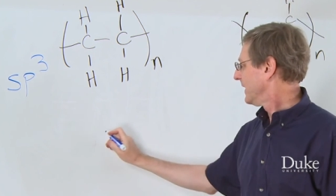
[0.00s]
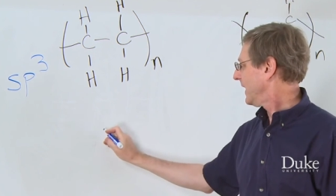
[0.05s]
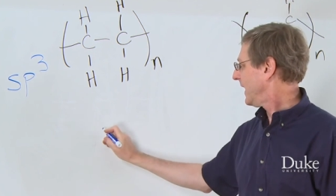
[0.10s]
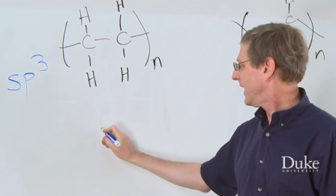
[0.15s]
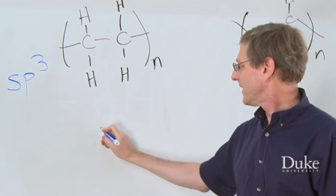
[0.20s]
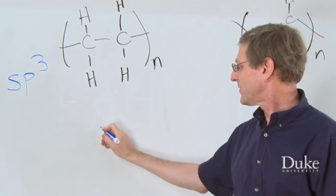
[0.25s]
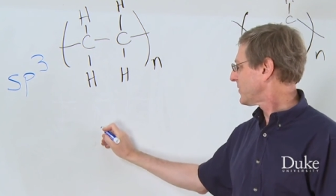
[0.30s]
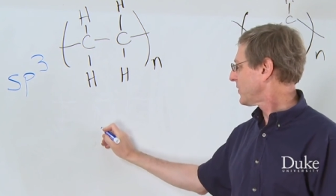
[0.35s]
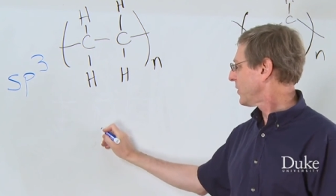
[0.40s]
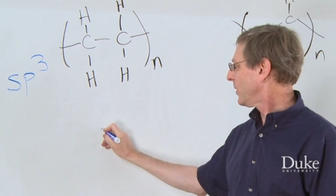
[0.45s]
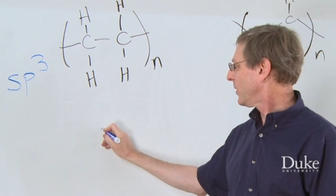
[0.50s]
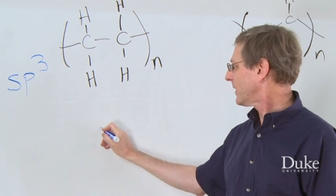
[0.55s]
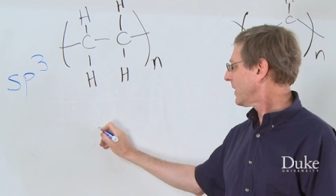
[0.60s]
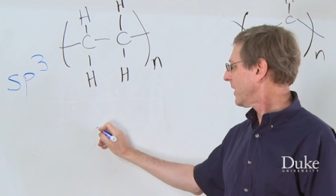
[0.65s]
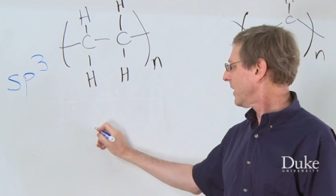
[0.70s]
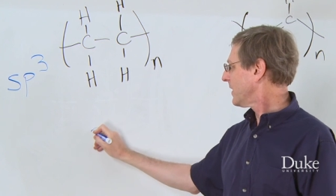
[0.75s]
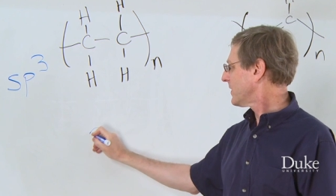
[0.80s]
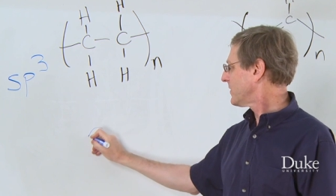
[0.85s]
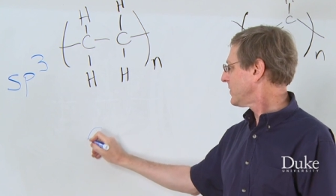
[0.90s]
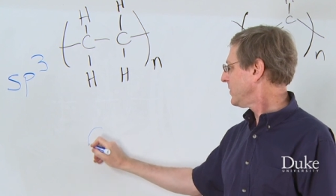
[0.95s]
And so a
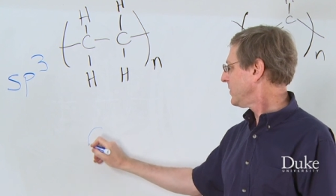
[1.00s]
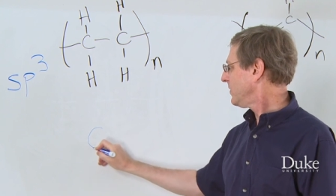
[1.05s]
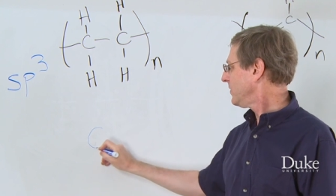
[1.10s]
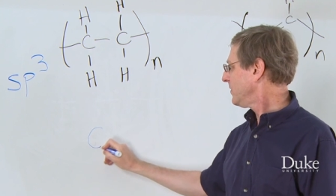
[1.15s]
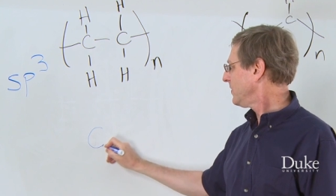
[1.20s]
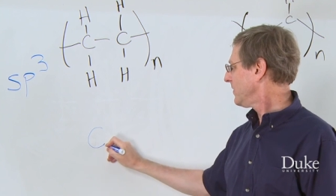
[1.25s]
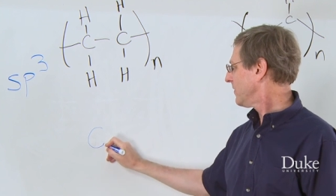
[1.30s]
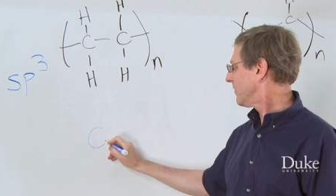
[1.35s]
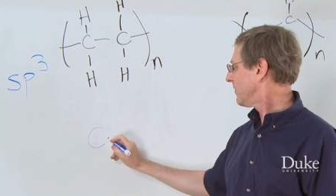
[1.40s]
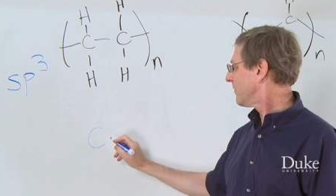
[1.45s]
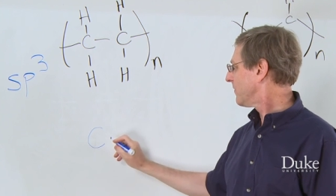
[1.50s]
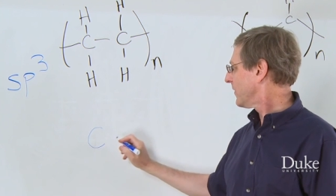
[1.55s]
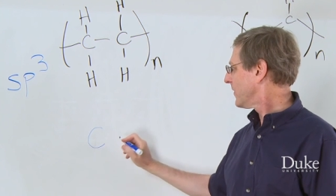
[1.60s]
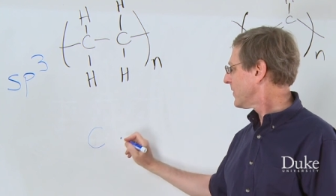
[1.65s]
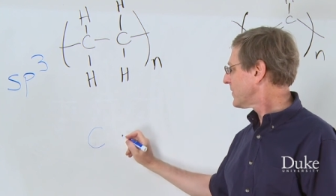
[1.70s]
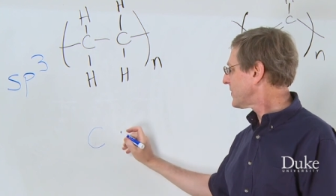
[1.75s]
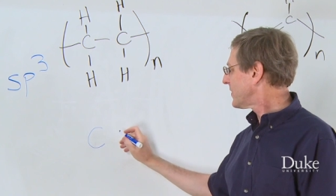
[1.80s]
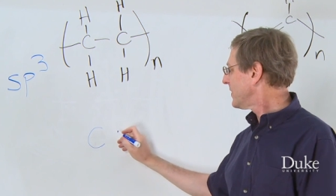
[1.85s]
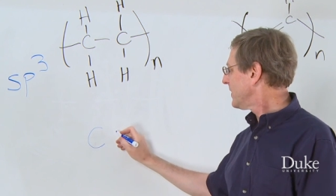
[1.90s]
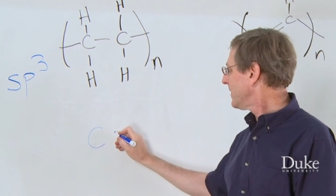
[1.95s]
cartoon
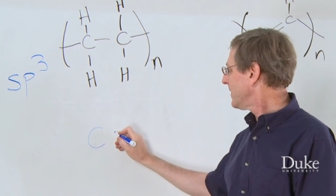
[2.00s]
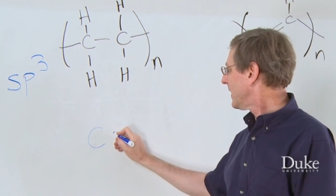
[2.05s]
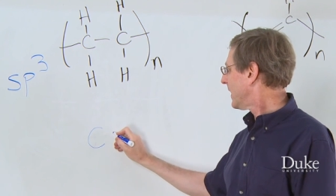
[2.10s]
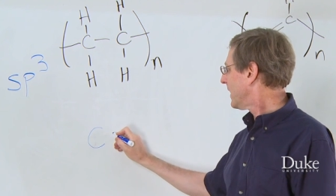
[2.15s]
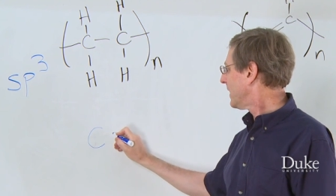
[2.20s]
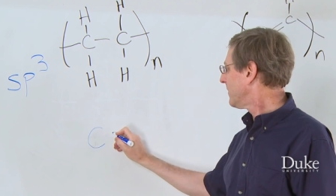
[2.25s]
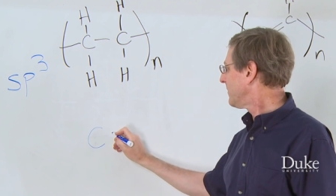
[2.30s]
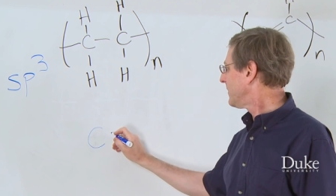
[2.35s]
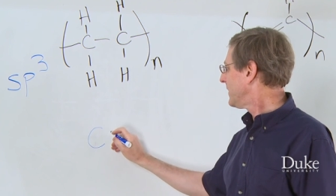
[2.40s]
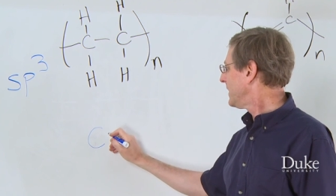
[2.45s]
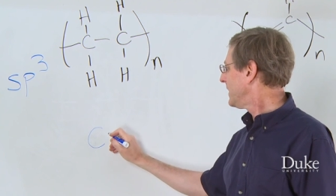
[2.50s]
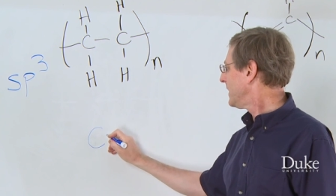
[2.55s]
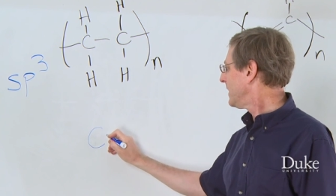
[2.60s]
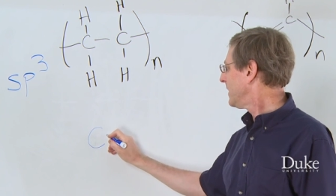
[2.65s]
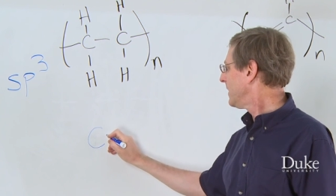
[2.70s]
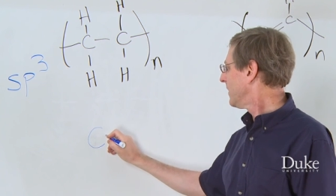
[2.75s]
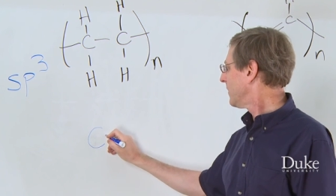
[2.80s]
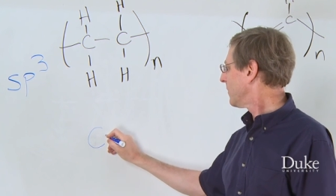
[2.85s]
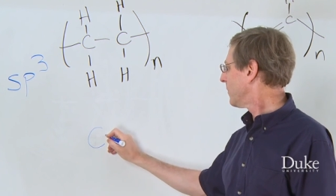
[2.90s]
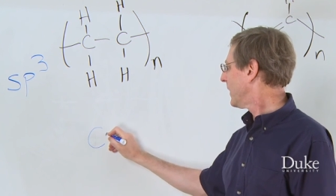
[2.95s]
version of
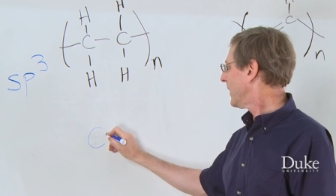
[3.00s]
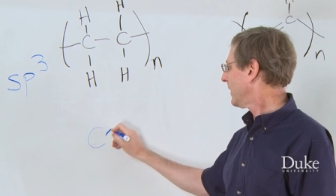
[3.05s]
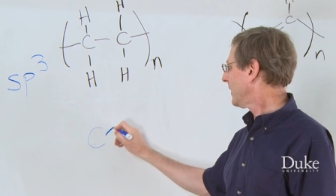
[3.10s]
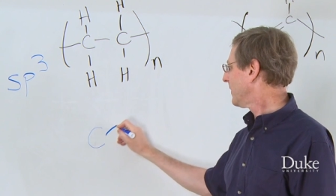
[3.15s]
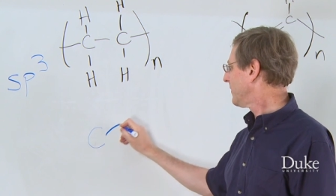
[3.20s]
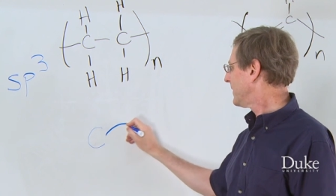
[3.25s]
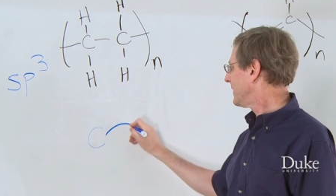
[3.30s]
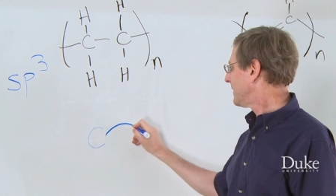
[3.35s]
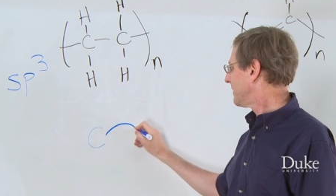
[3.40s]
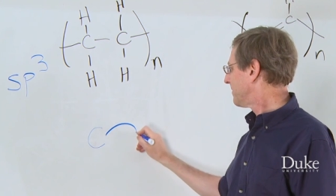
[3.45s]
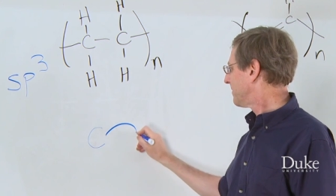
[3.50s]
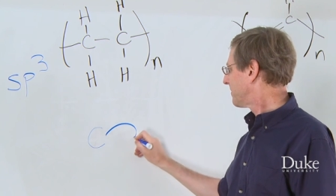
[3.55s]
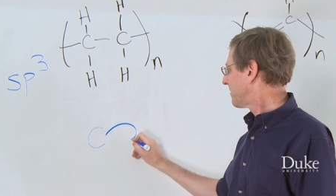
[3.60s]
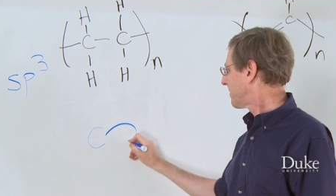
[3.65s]
the relevant